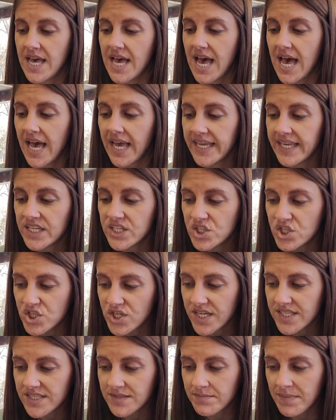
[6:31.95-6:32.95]
I can
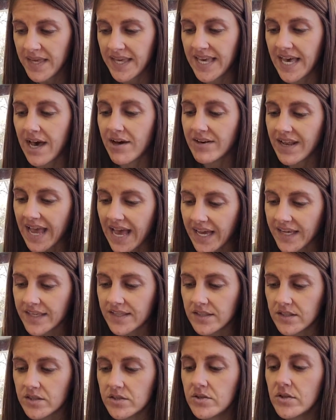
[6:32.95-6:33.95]
just make out
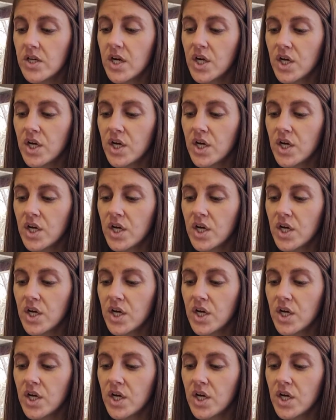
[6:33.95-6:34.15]
Akilo